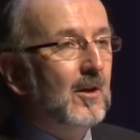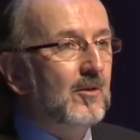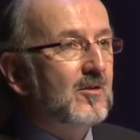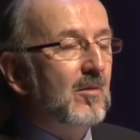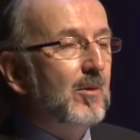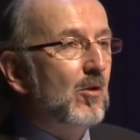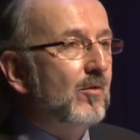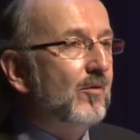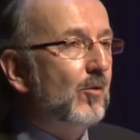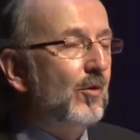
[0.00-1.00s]
This will be
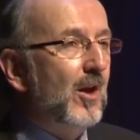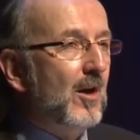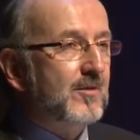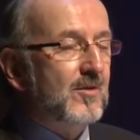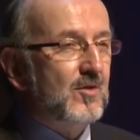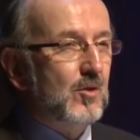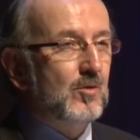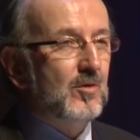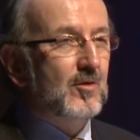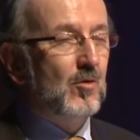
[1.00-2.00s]
over 4,000
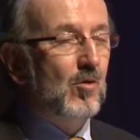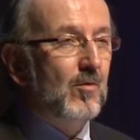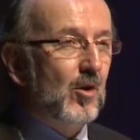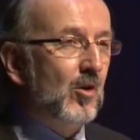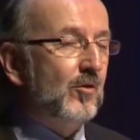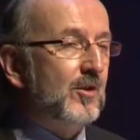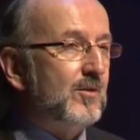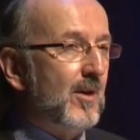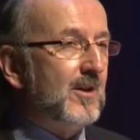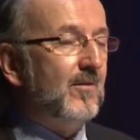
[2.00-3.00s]
students, over
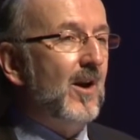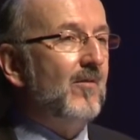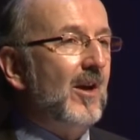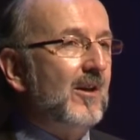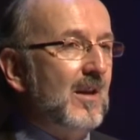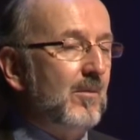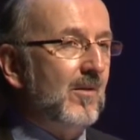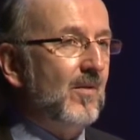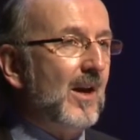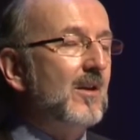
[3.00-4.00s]
125 academic
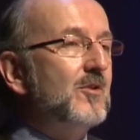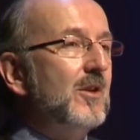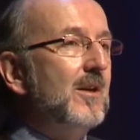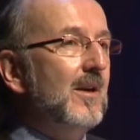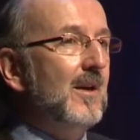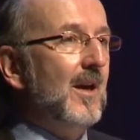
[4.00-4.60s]
faculty,